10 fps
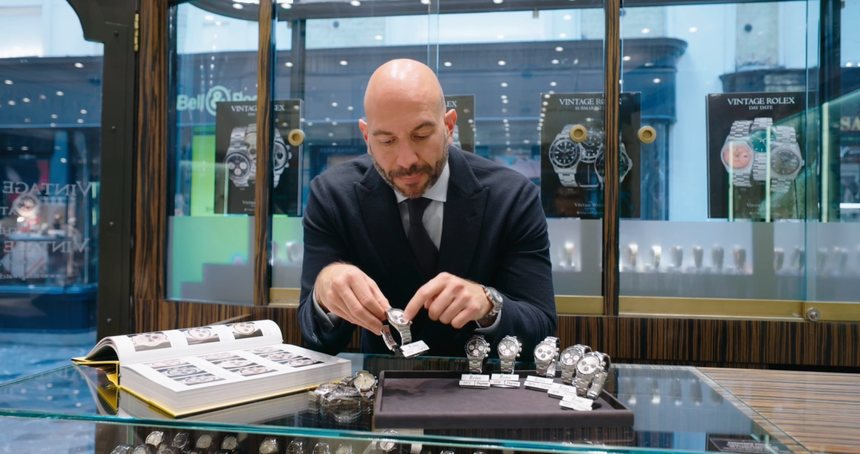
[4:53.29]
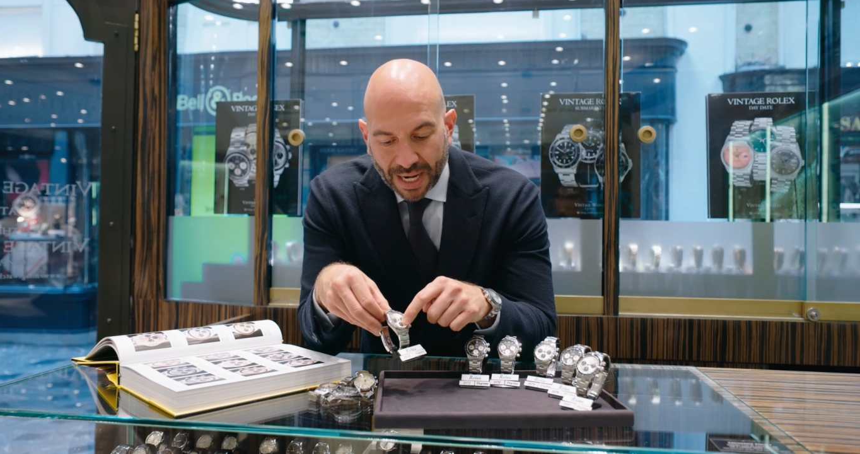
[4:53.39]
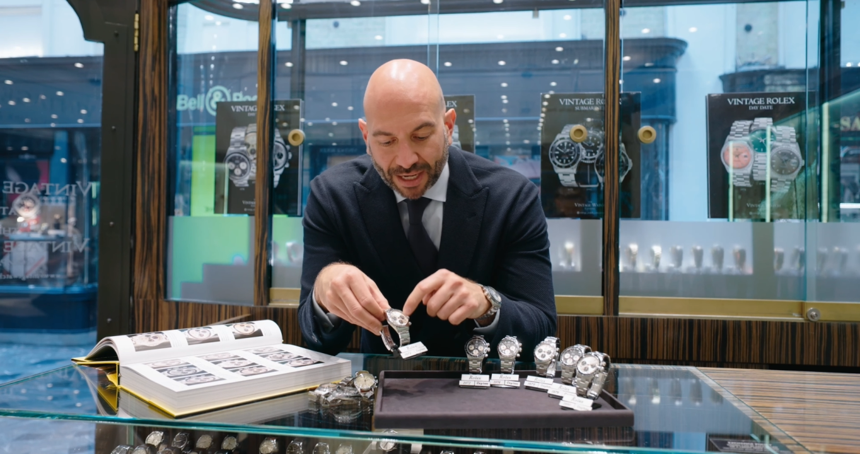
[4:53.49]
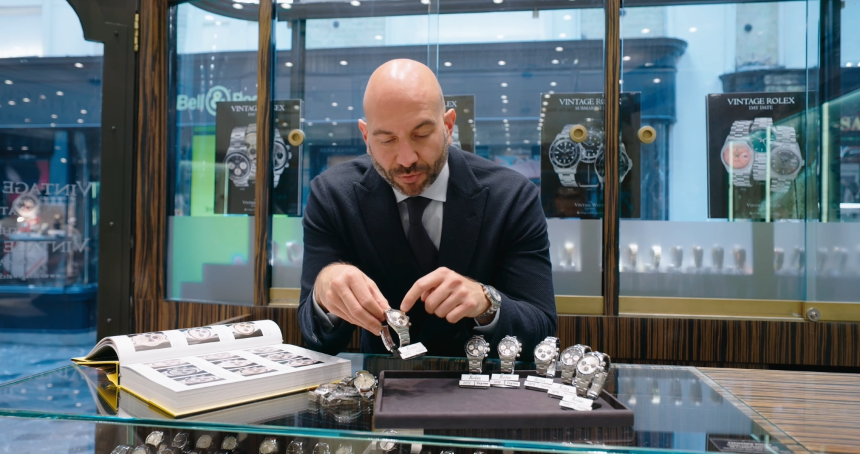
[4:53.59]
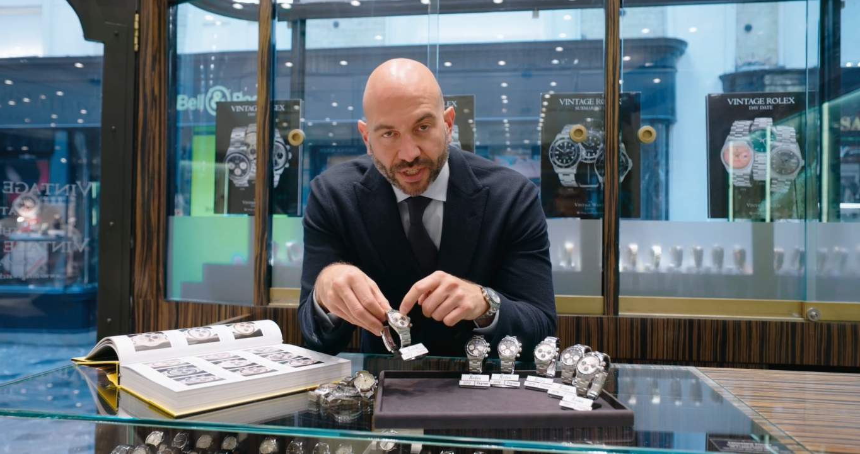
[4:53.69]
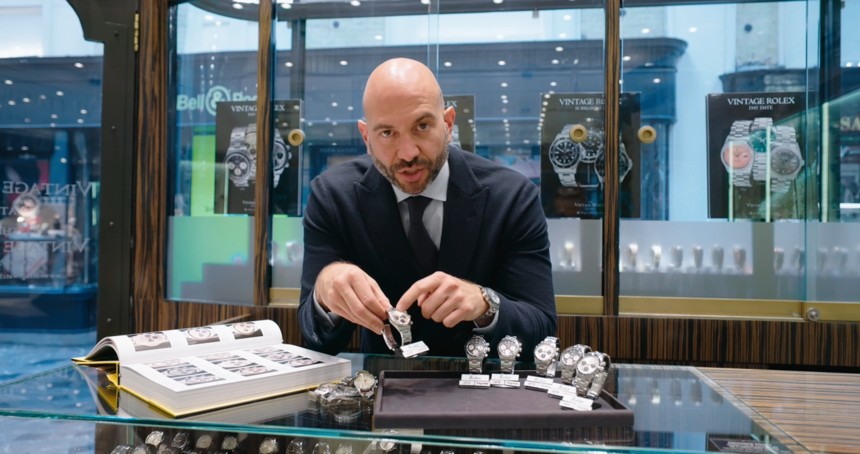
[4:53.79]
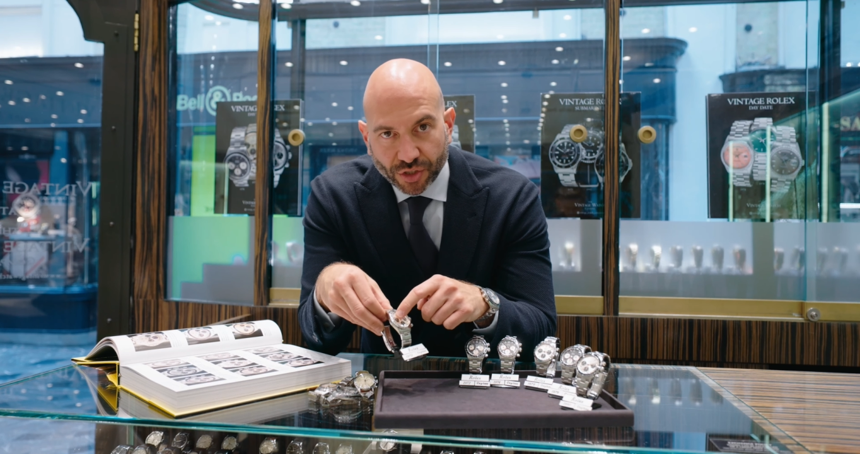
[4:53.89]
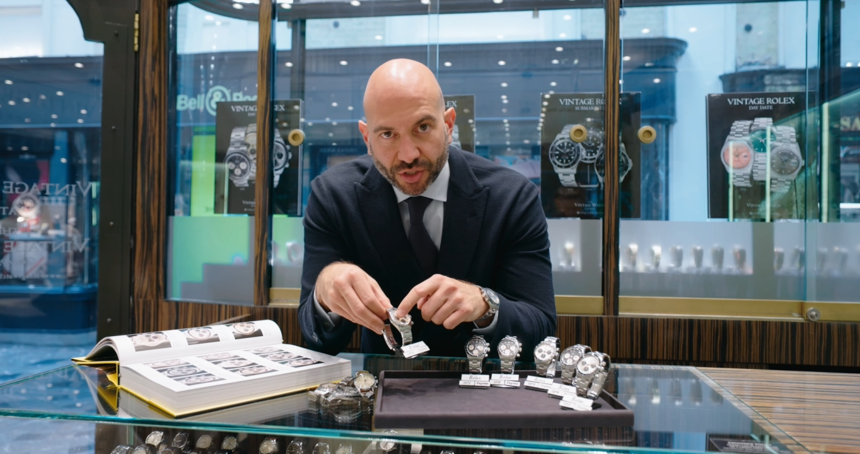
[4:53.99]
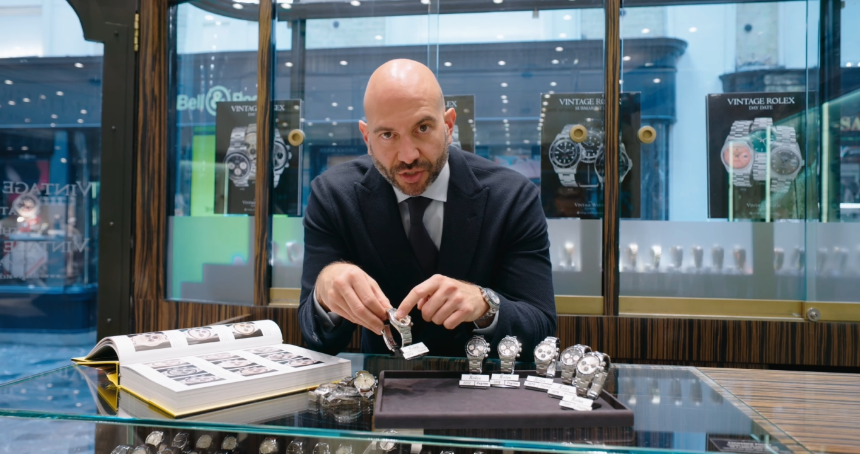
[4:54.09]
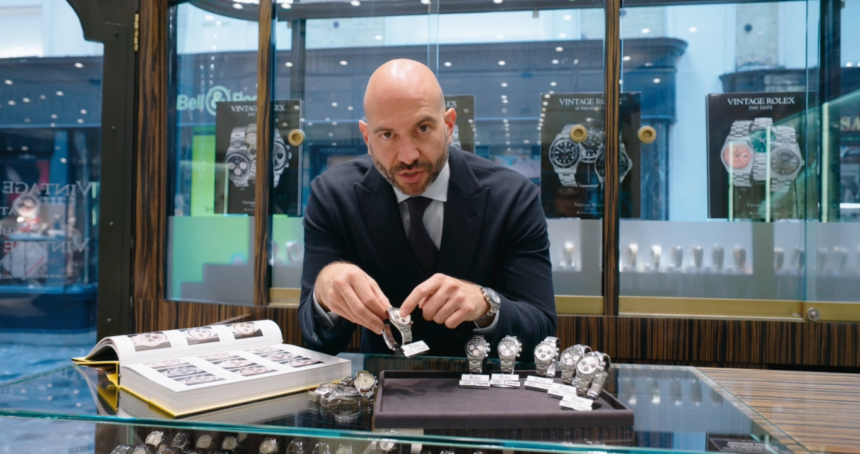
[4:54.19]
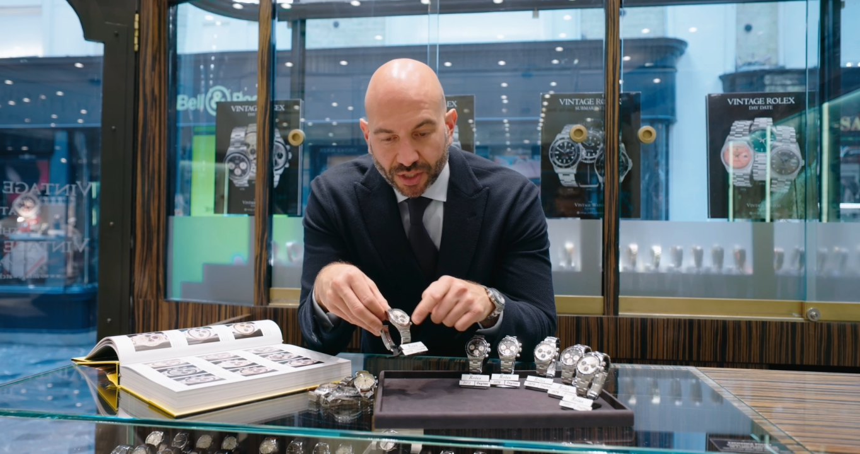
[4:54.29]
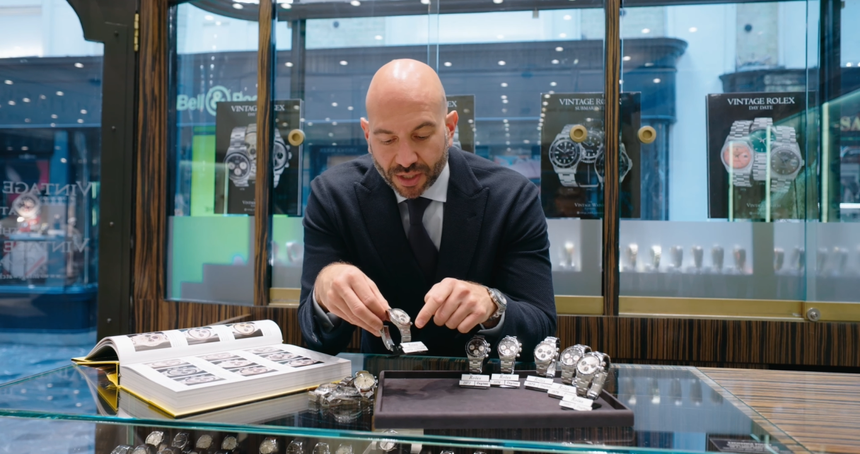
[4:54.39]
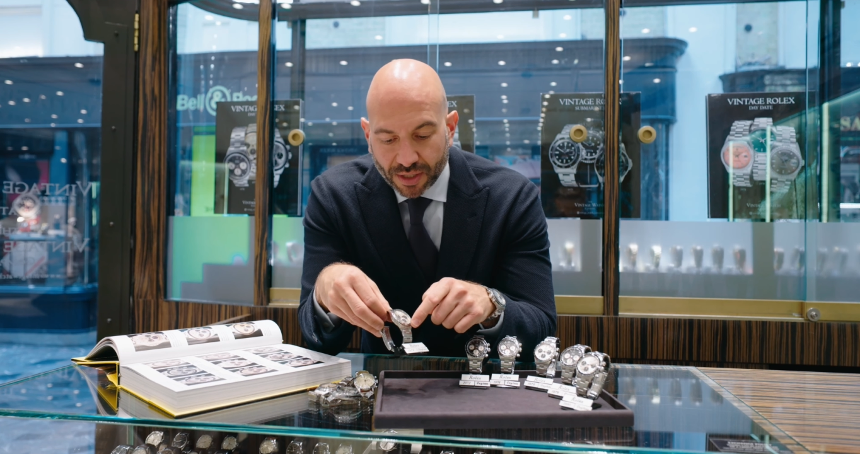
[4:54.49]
black registers,